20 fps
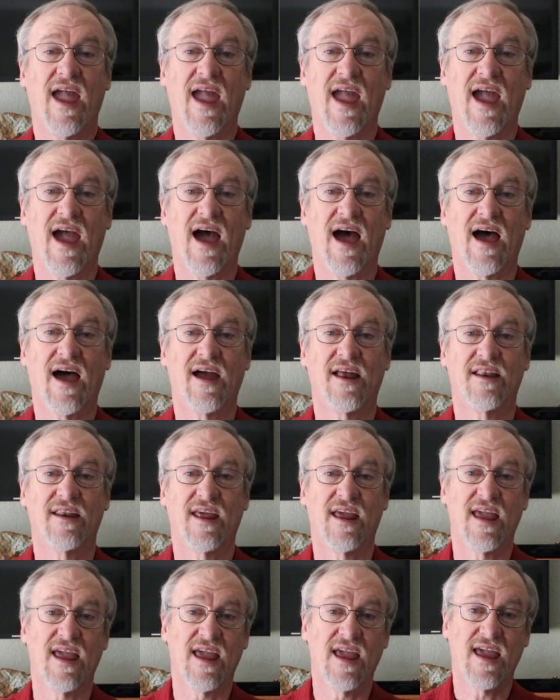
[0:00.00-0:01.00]
and
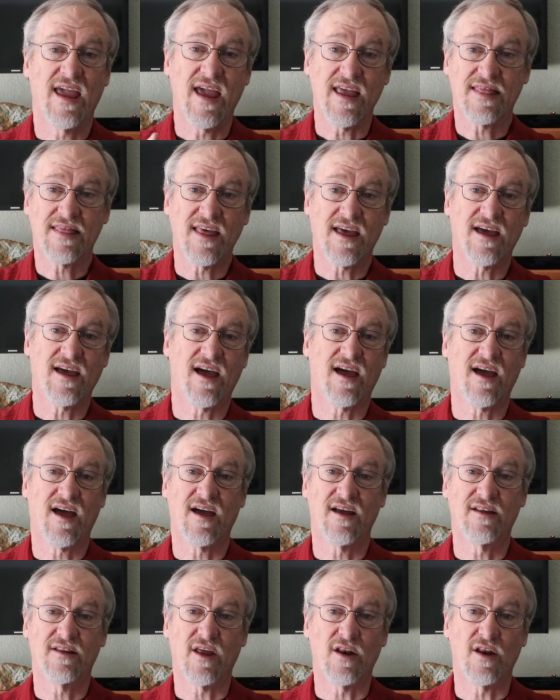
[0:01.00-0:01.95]
hit the, uh,